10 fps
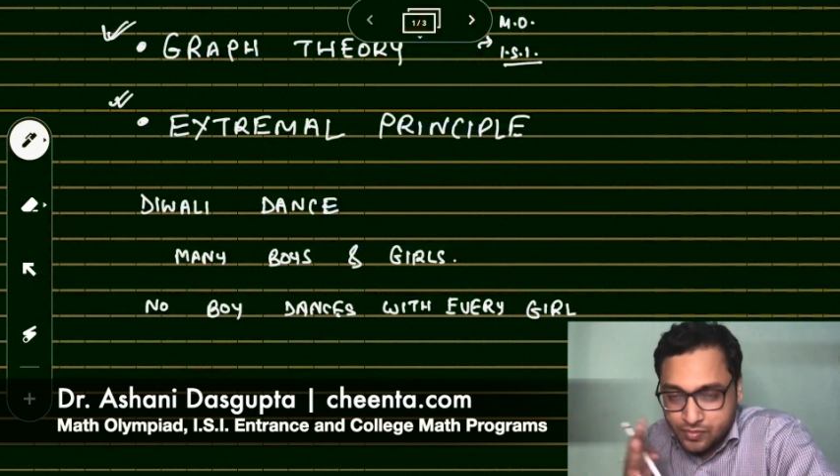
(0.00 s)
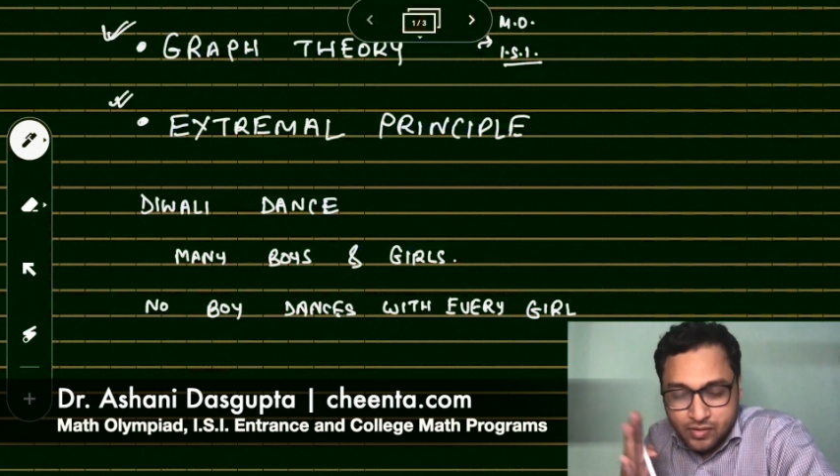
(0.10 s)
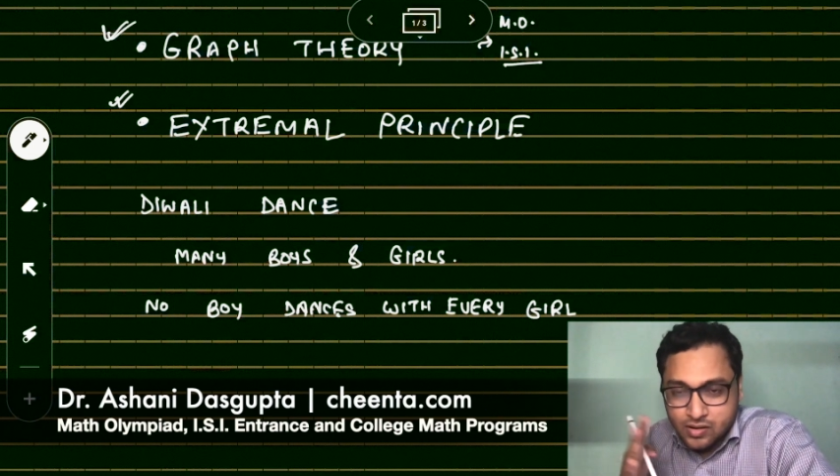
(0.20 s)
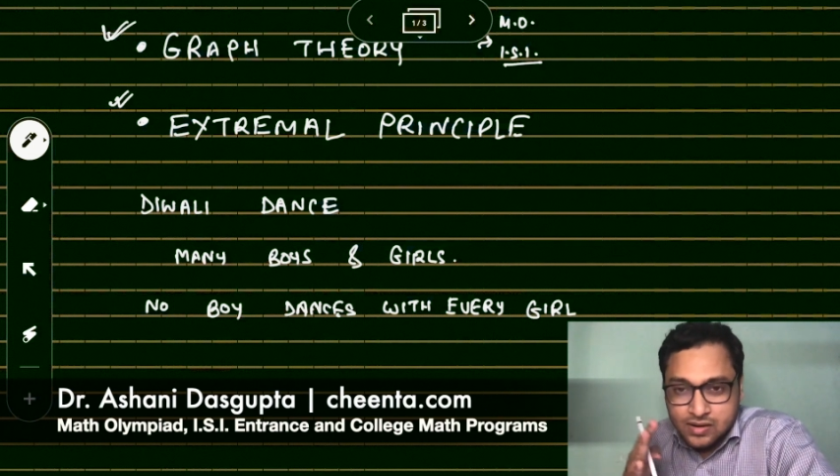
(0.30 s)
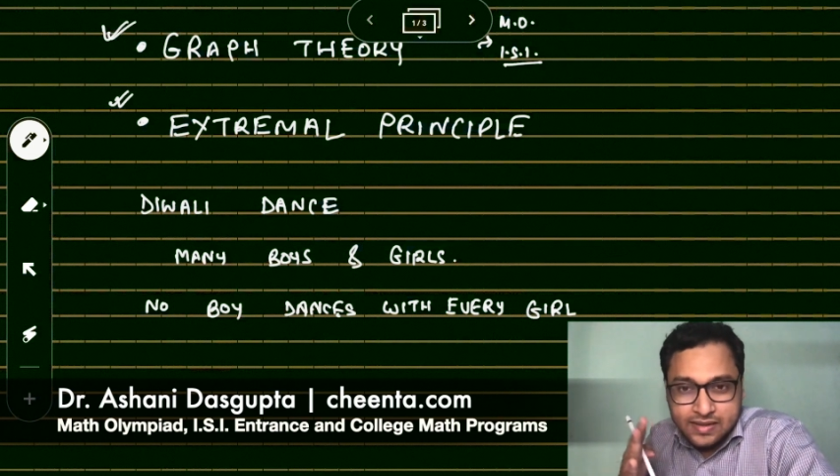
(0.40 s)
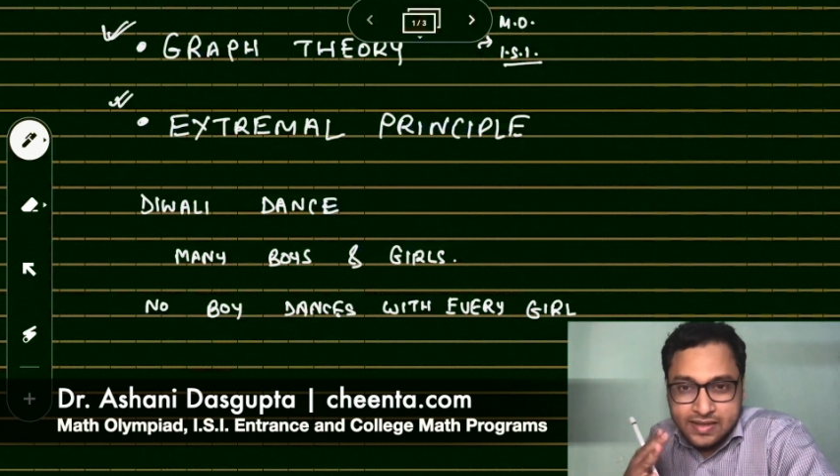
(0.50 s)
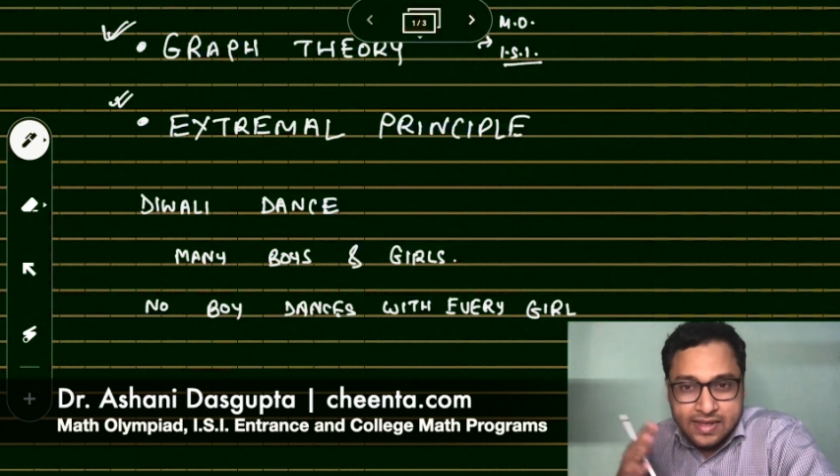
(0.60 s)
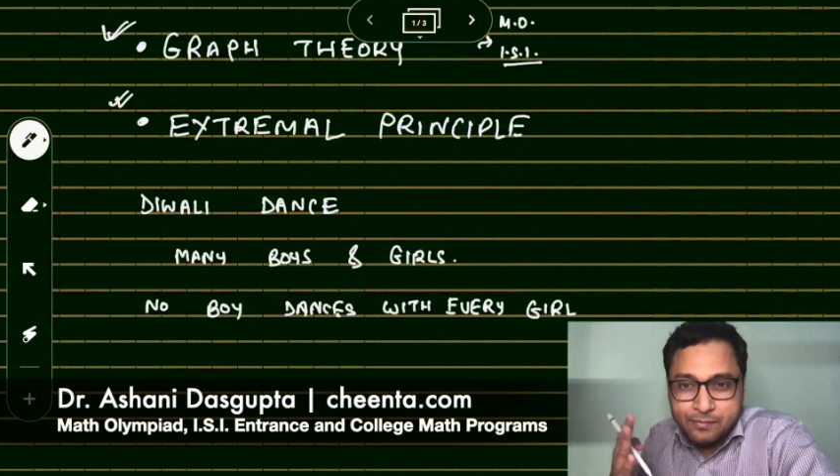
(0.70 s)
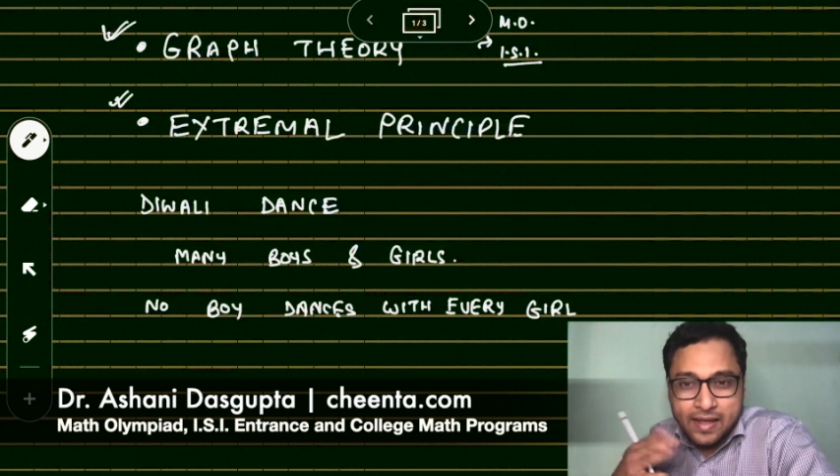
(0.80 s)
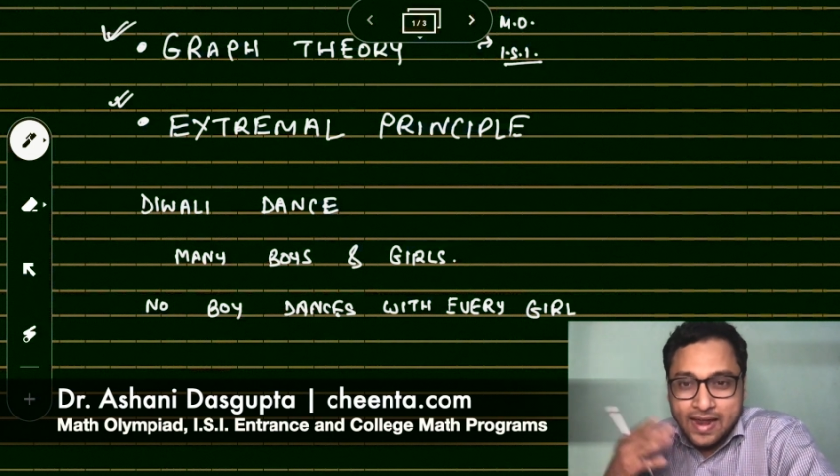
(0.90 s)
girl
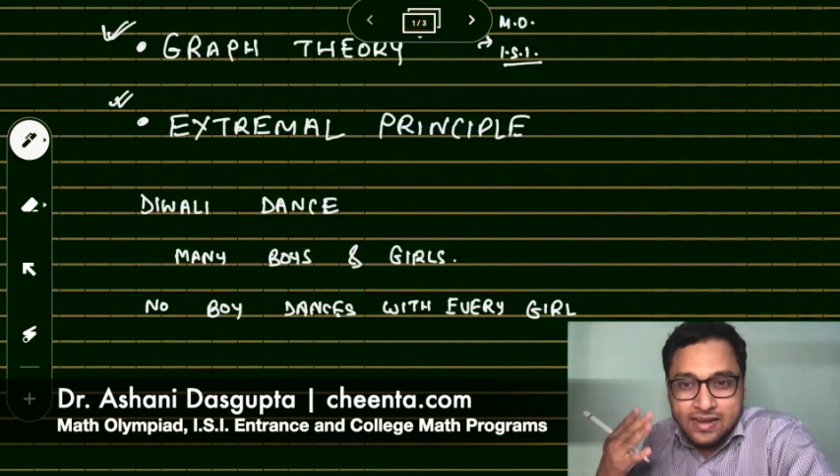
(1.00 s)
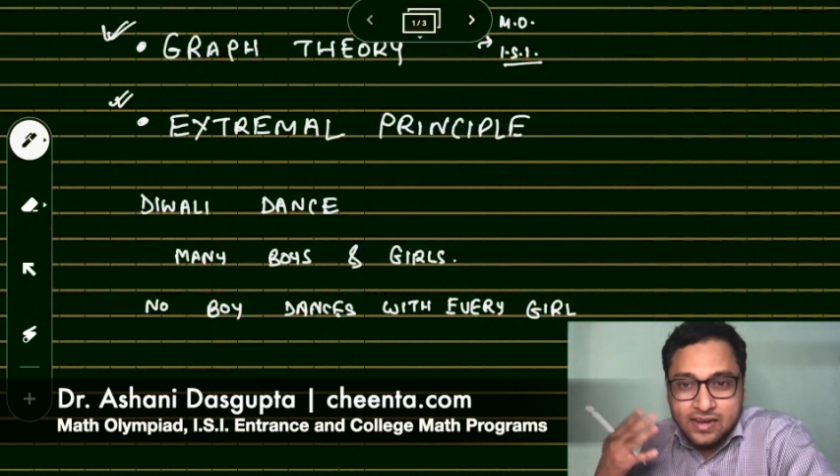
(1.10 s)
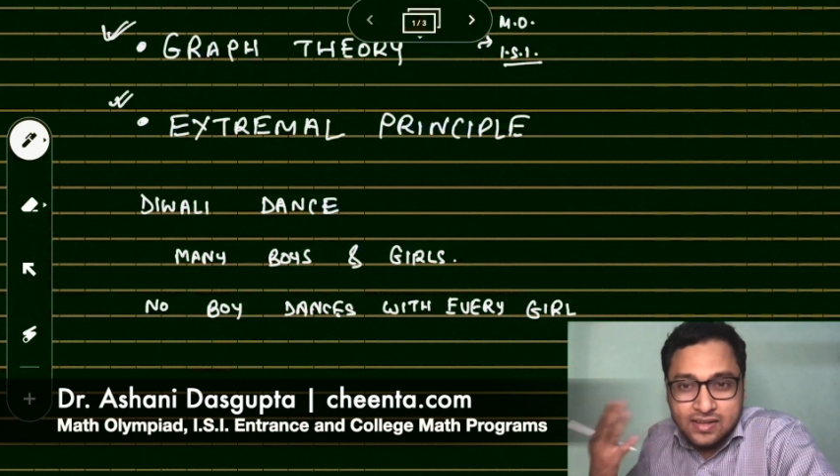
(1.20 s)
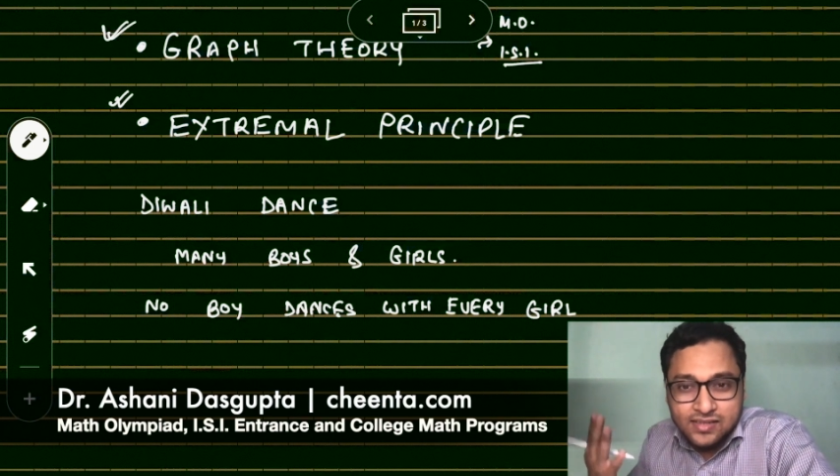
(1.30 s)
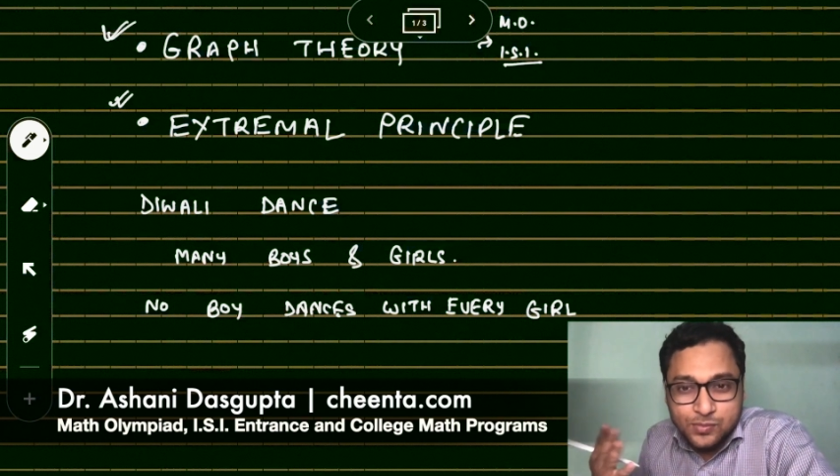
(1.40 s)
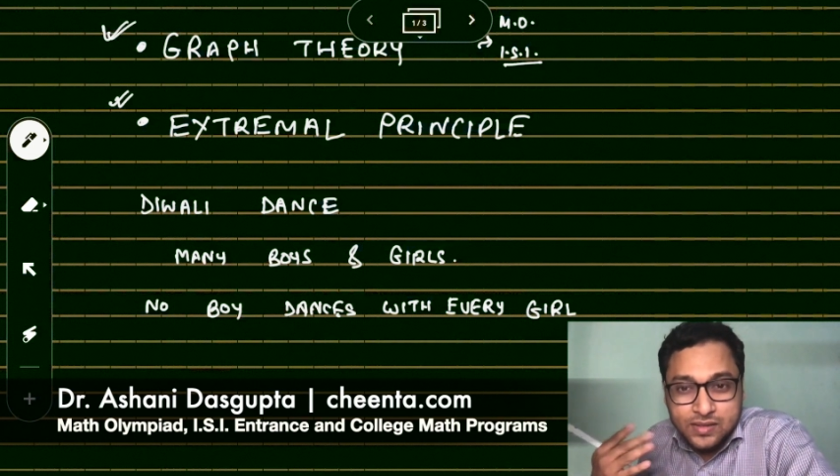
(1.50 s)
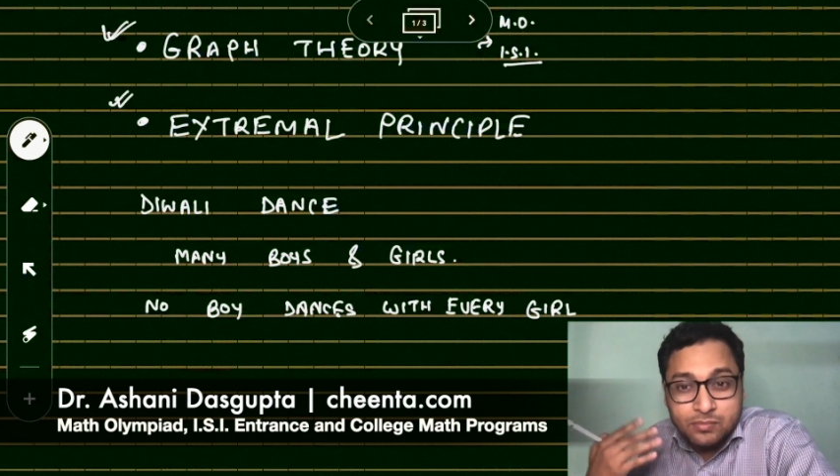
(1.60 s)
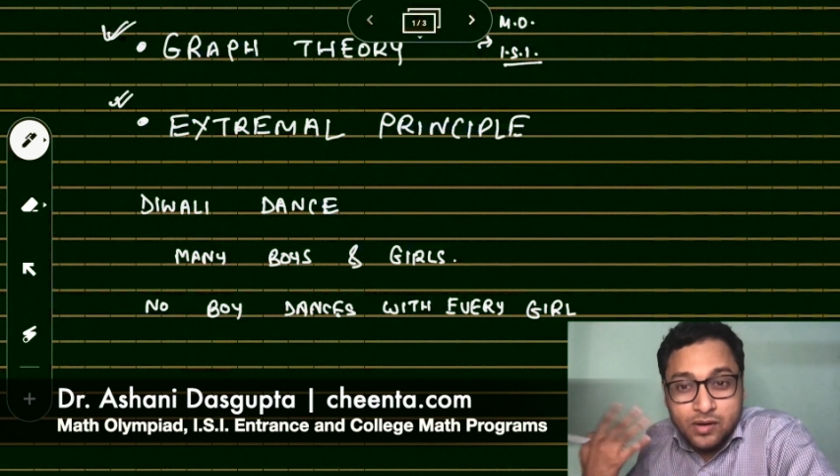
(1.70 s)
can dance with